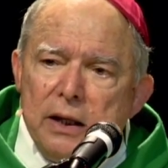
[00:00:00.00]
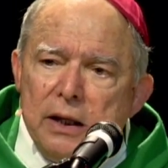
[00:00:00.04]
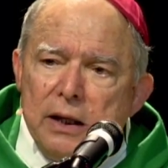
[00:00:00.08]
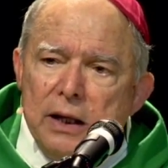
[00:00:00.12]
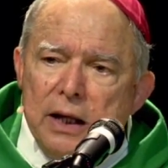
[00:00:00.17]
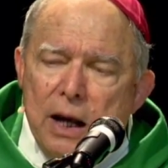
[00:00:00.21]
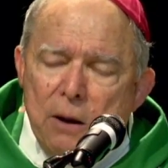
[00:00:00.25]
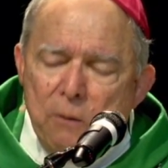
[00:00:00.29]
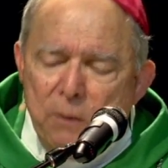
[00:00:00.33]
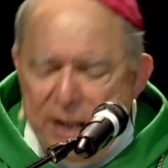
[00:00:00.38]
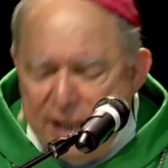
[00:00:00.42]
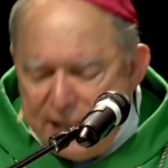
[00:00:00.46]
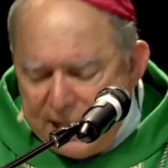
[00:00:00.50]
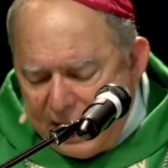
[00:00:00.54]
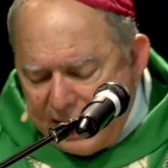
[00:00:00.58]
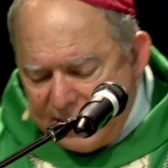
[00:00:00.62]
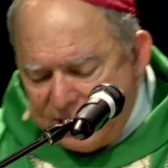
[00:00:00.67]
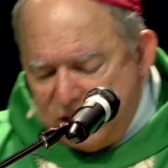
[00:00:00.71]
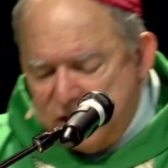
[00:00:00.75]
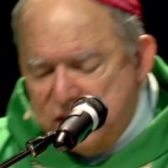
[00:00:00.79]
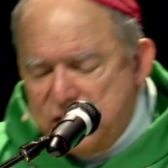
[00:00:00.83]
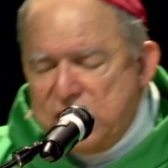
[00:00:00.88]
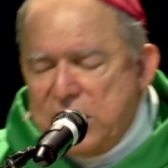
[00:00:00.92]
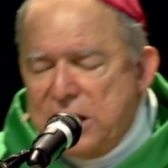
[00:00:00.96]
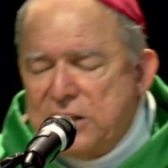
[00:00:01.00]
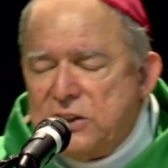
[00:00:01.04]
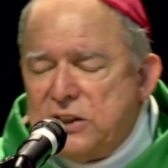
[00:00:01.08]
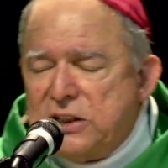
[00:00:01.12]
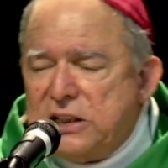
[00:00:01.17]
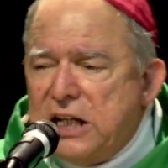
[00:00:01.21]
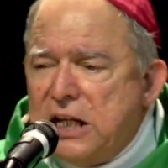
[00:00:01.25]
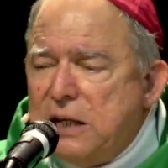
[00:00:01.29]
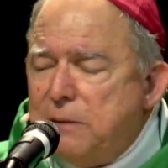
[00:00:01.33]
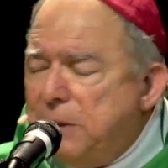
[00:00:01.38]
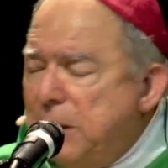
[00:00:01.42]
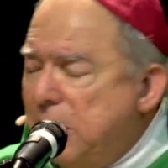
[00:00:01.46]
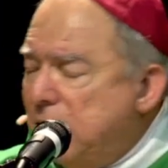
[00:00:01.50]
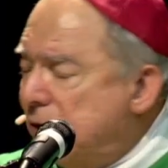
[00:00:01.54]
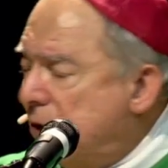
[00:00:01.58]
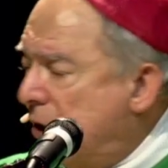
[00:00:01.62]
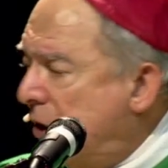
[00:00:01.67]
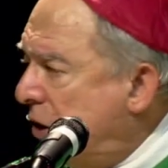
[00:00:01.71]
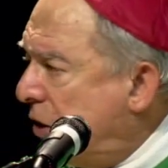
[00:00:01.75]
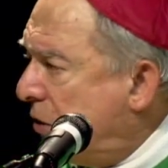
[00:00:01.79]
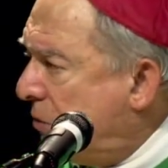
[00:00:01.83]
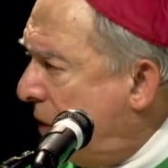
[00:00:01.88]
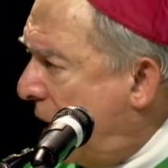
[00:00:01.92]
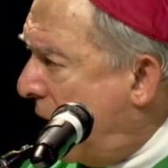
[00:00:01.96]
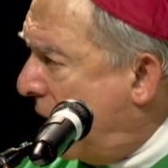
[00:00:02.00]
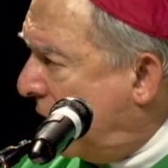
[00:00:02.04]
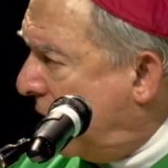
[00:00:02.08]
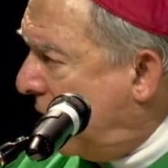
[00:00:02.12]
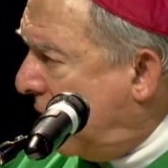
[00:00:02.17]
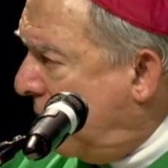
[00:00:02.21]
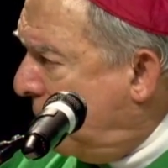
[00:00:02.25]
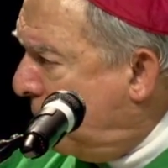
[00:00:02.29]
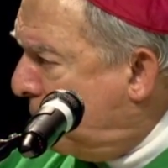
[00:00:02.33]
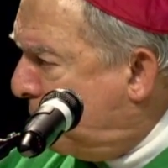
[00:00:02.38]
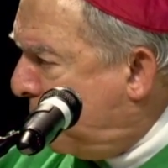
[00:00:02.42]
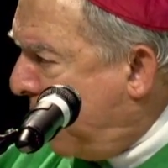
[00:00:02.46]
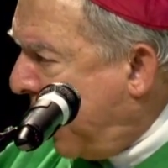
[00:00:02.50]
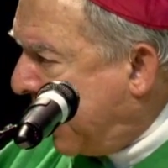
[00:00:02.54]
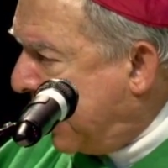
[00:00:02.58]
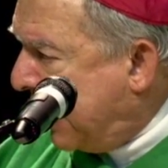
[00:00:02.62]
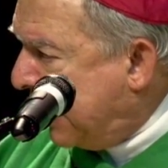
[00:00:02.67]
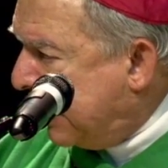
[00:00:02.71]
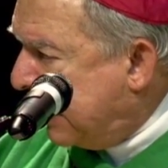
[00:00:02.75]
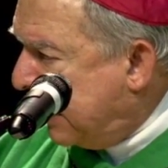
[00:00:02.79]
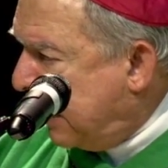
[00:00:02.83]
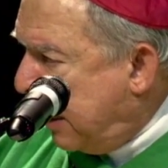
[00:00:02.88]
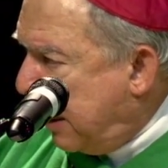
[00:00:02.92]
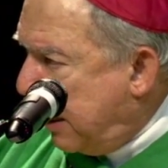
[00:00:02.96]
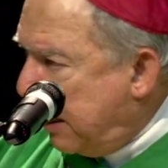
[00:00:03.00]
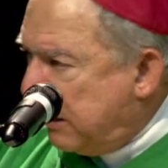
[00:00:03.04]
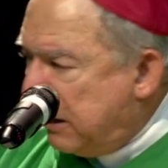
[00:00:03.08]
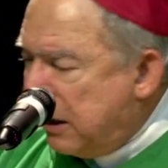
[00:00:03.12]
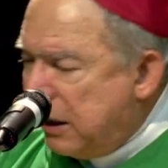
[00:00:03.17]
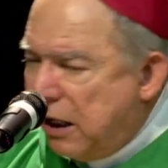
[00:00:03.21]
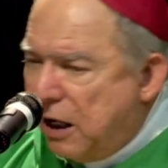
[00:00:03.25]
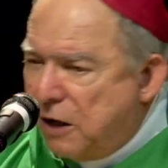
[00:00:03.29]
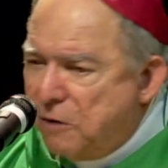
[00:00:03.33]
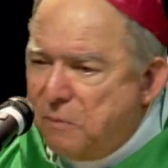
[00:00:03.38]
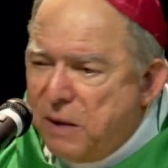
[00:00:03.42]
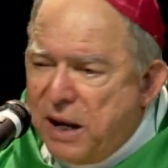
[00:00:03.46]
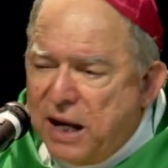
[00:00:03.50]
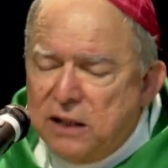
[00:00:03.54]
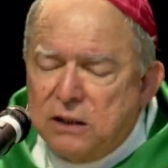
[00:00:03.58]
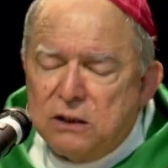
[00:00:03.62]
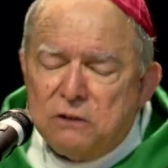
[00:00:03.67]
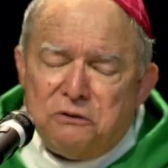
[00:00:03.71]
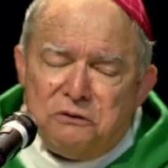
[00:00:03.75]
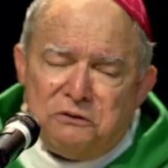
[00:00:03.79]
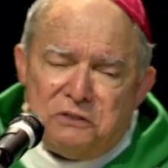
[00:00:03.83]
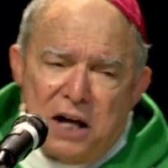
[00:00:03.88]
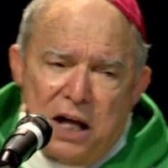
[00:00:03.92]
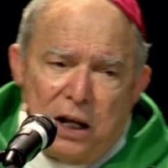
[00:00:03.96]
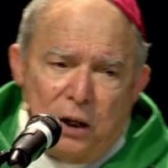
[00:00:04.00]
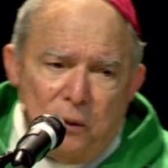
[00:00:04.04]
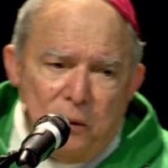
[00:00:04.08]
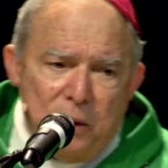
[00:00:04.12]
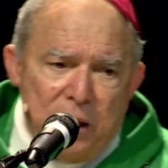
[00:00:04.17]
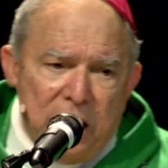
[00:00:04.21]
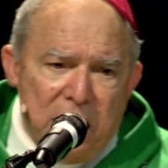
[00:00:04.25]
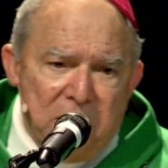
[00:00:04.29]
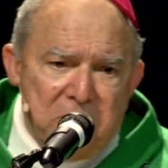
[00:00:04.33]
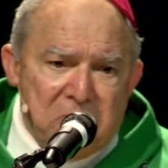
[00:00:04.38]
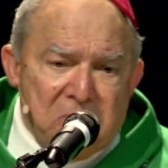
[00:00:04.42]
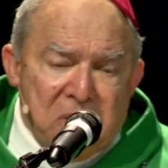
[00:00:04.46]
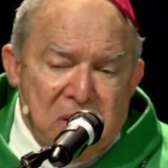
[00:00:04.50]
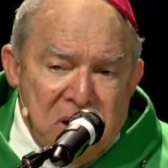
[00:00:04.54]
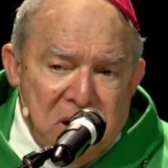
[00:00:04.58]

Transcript: And when he got to chest deep, he turned around and he beckoned the young man to follow him.